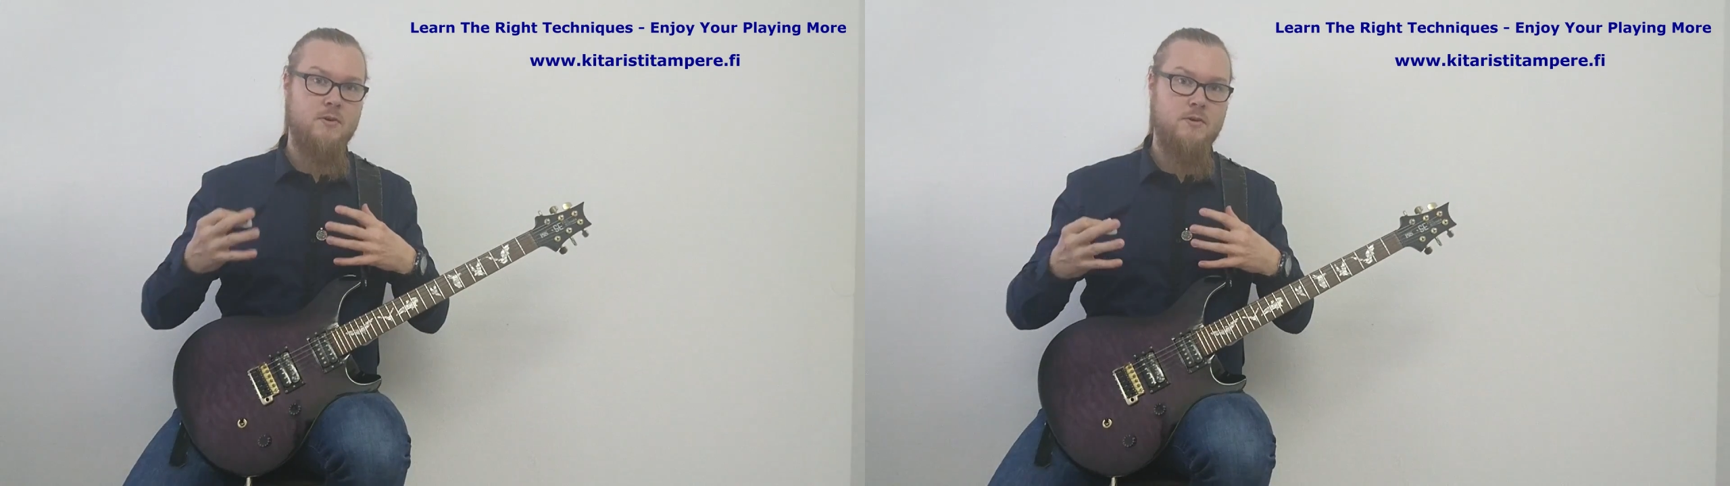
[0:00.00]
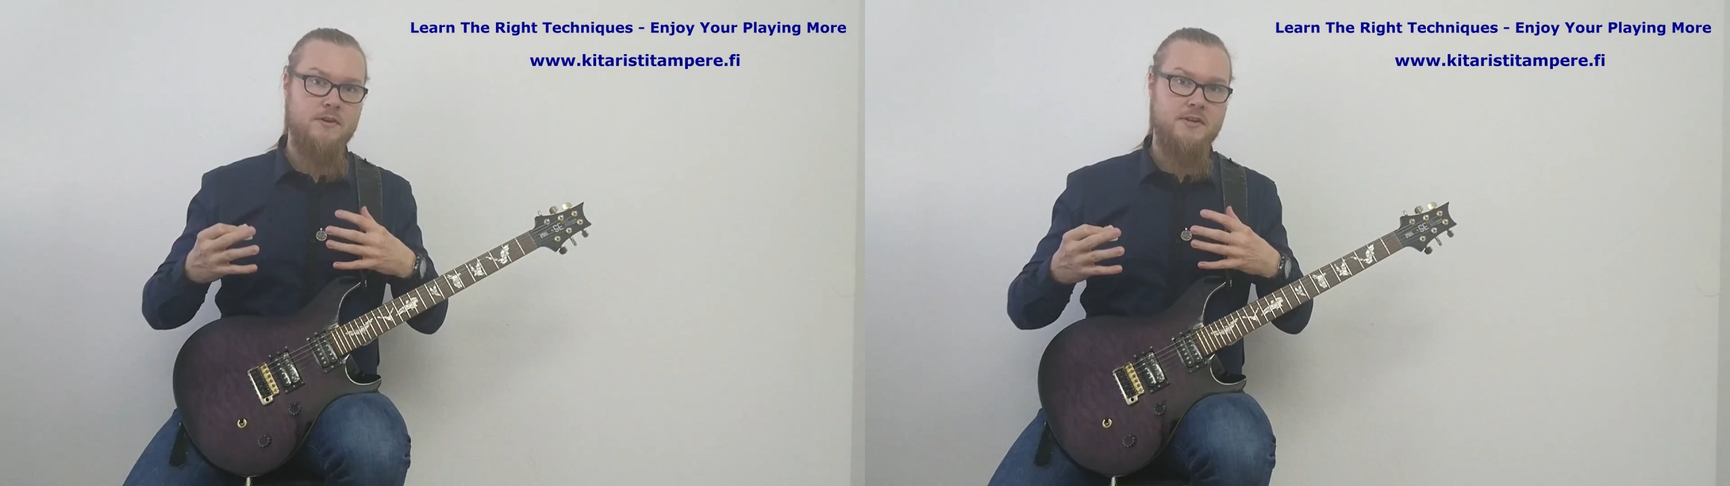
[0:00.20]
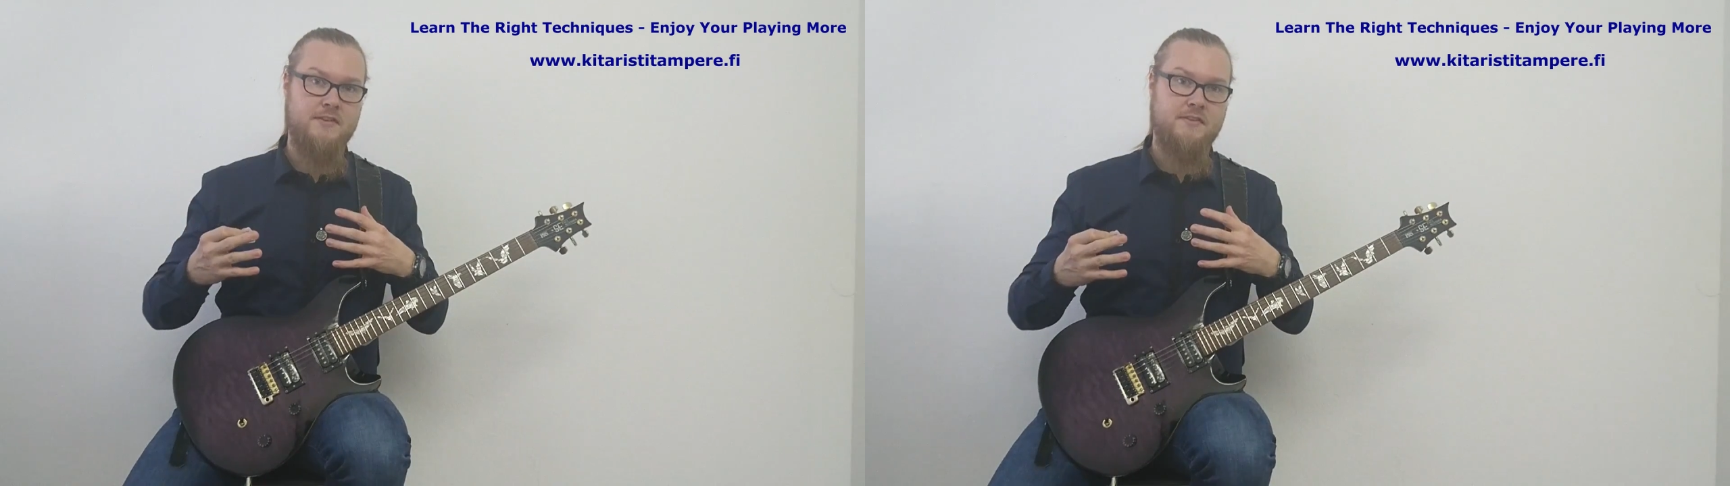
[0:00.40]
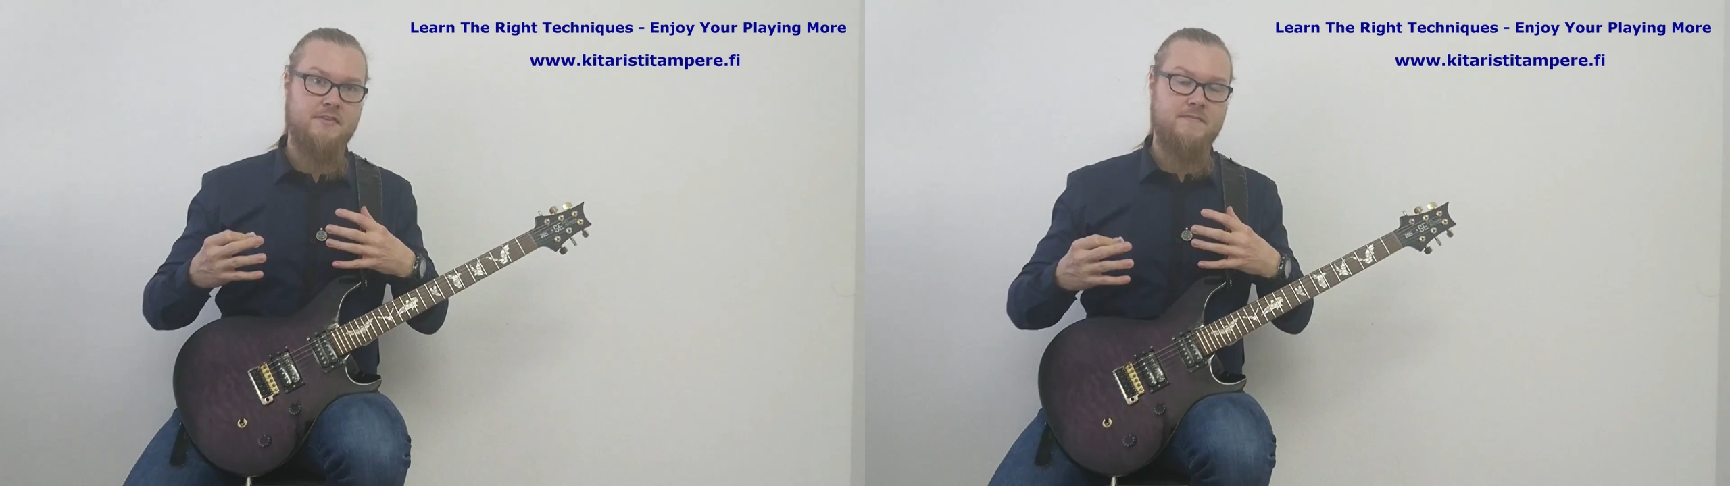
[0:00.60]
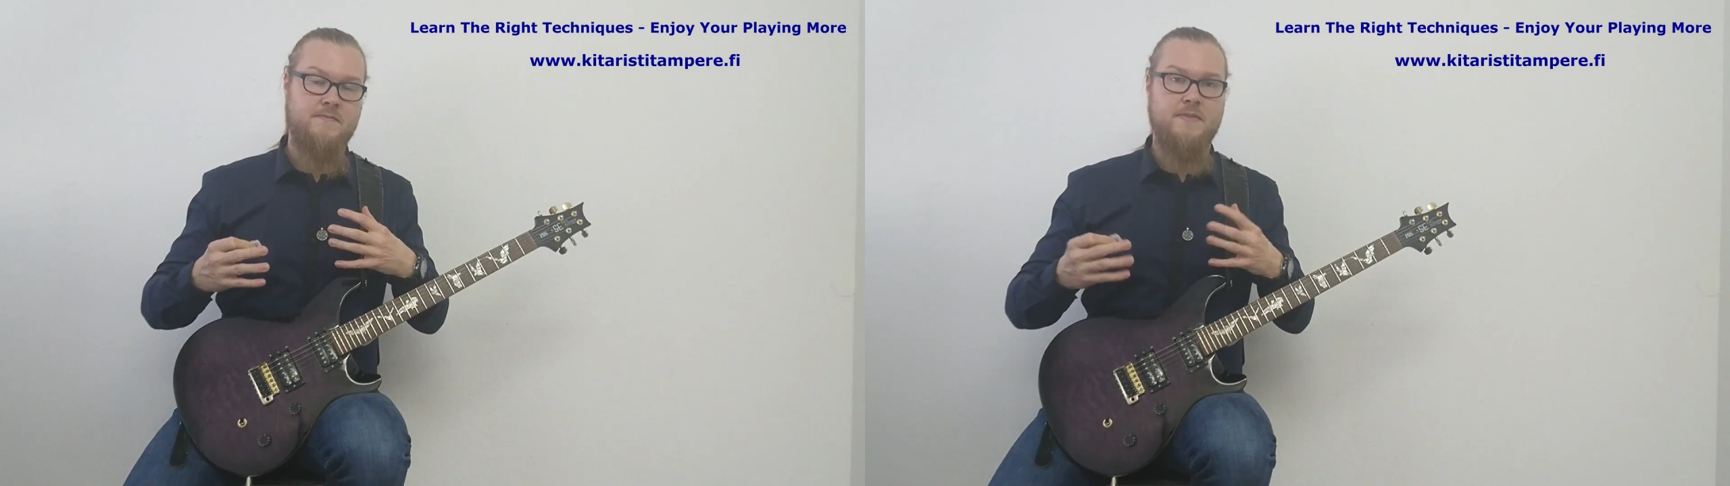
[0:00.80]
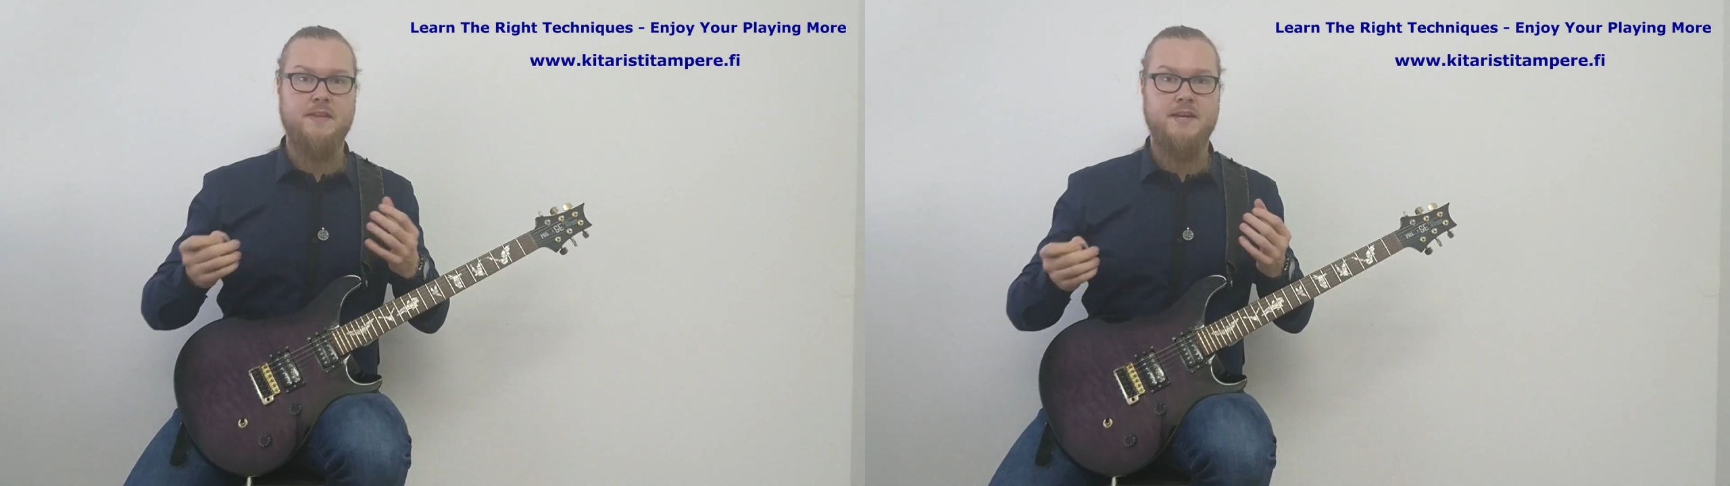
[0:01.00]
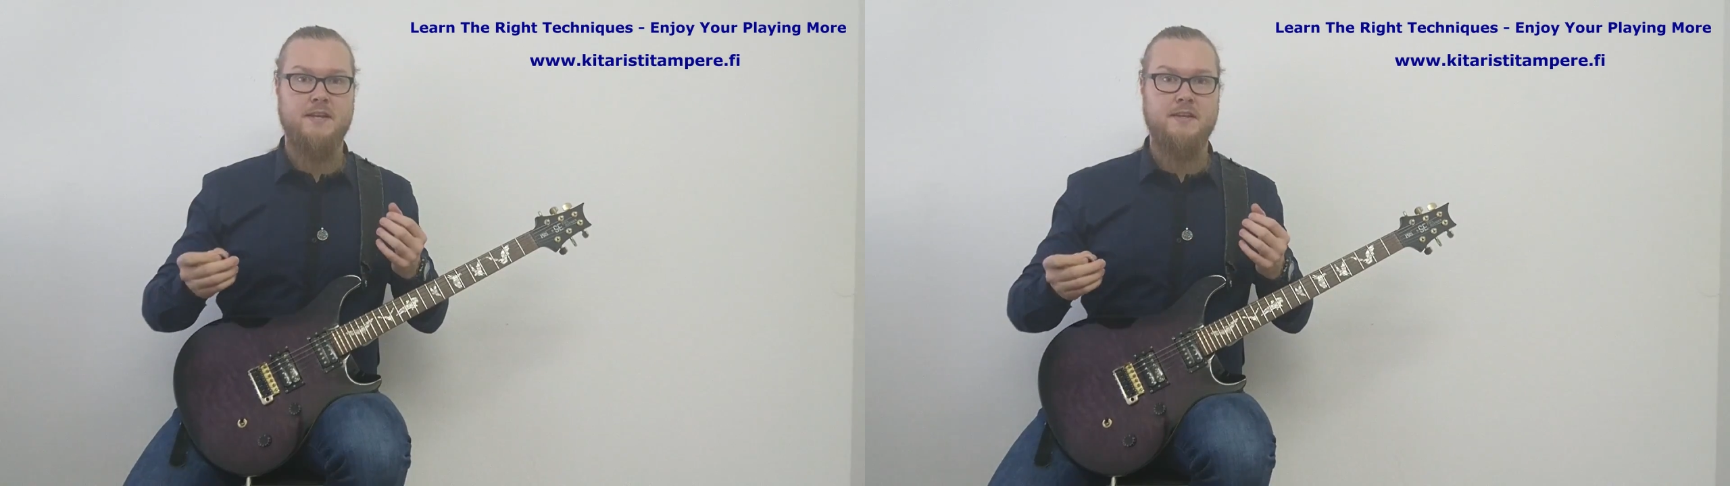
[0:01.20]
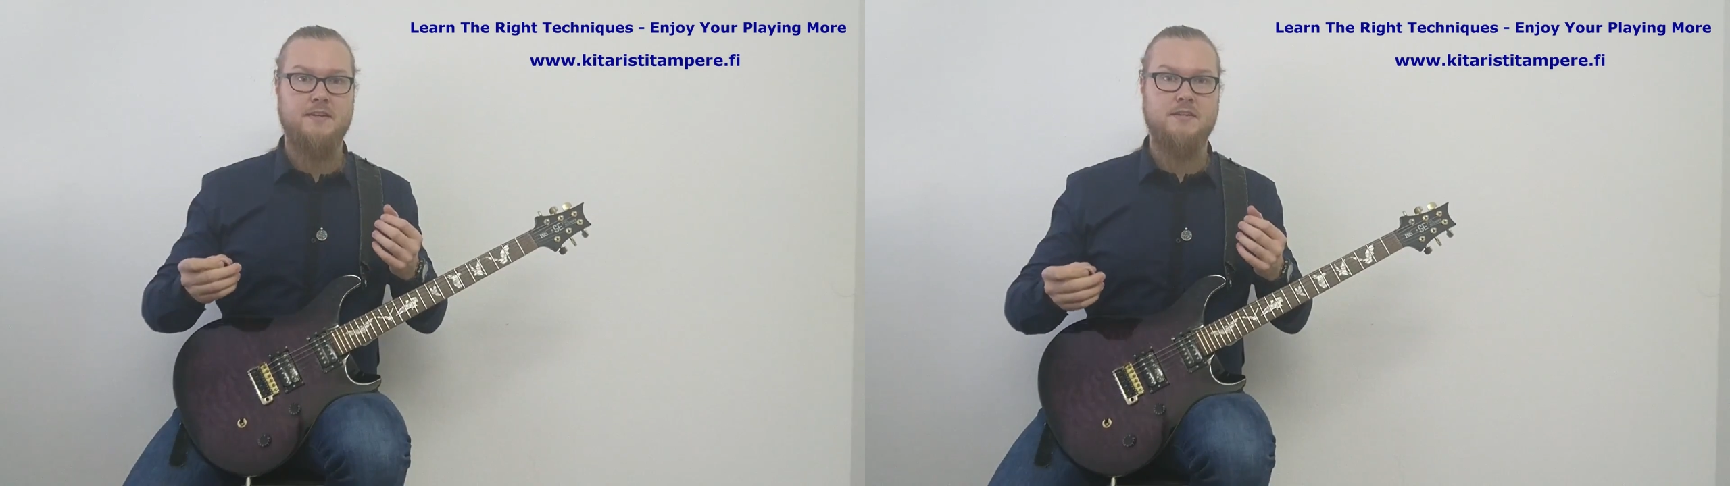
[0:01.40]
chords
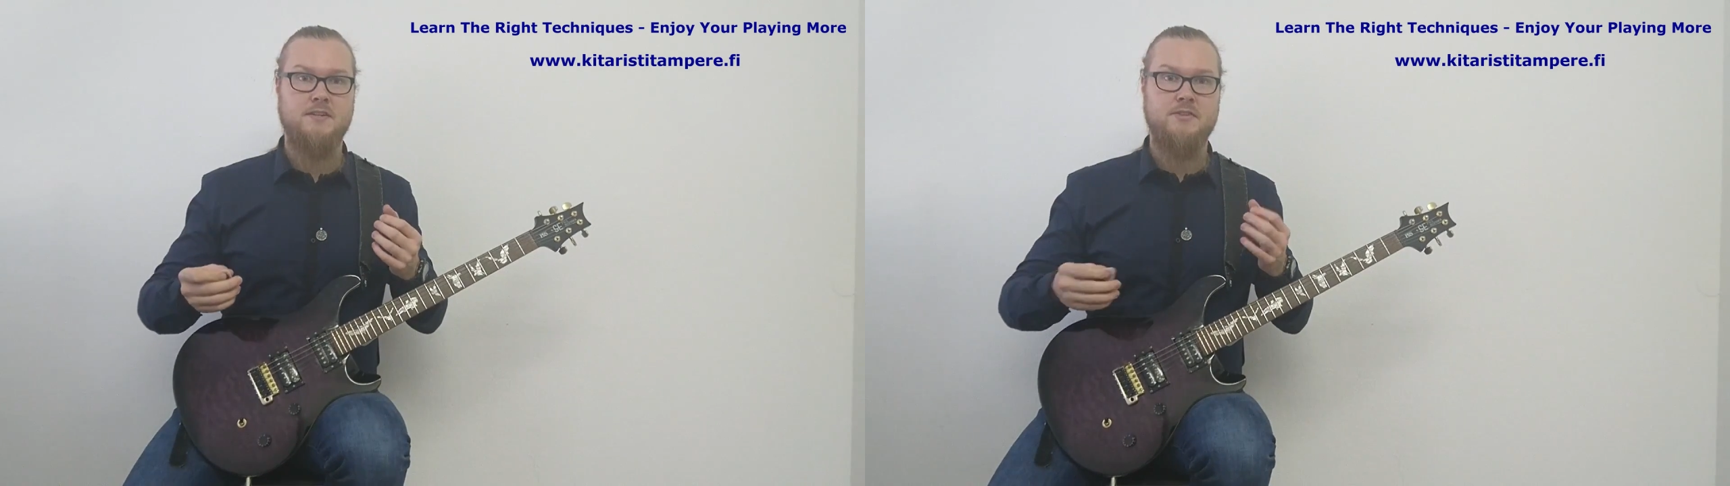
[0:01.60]
then uh,